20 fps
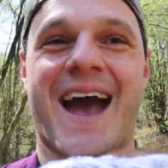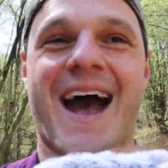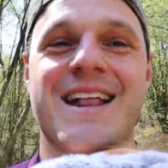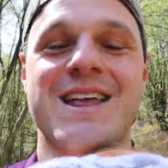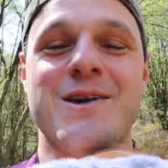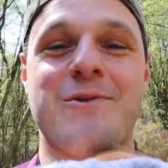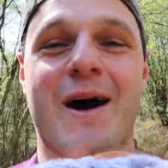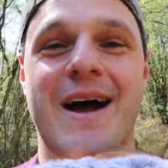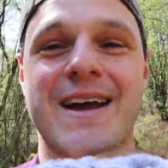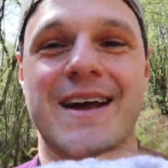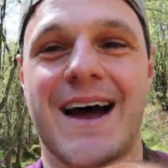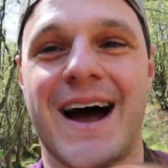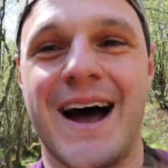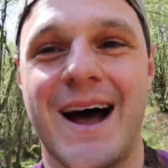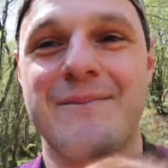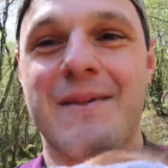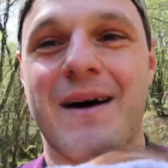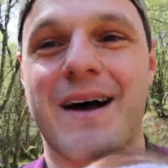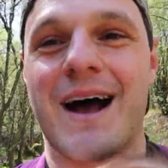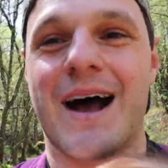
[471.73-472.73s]
Anyway,
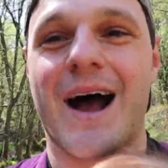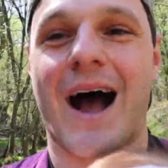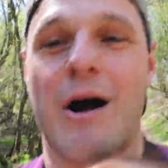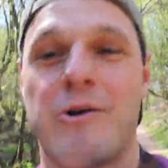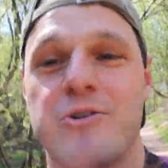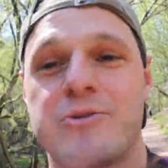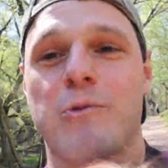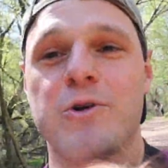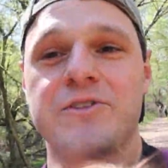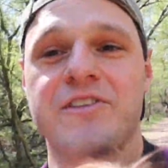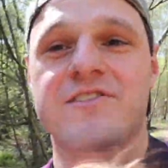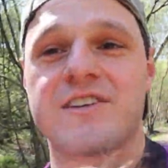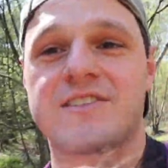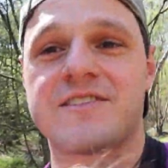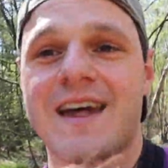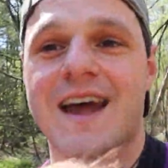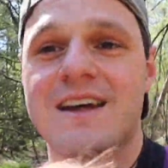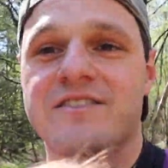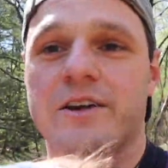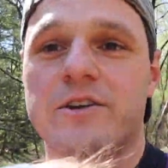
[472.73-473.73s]
I wanted to
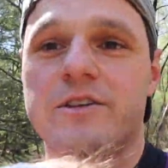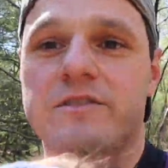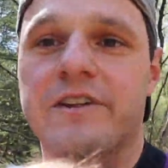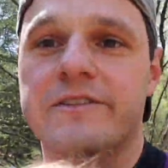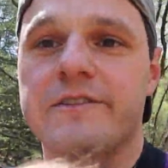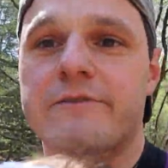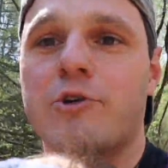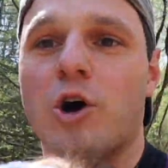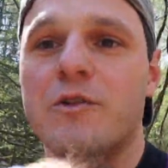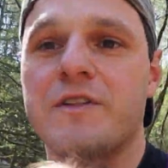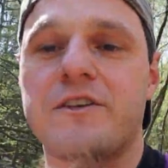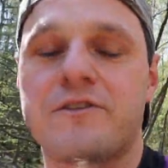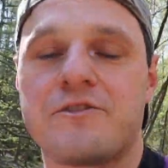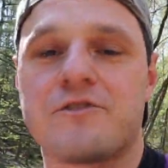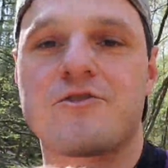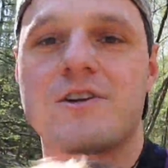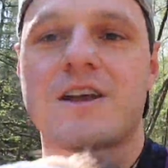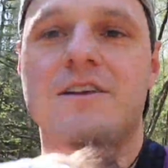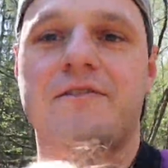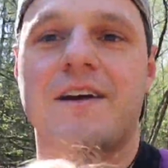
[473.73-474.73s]
say, so you've got these
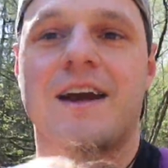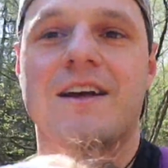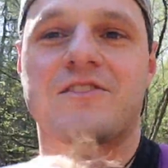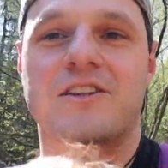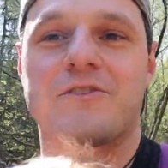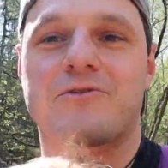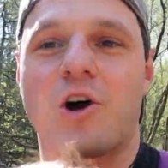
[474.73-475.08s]
three things.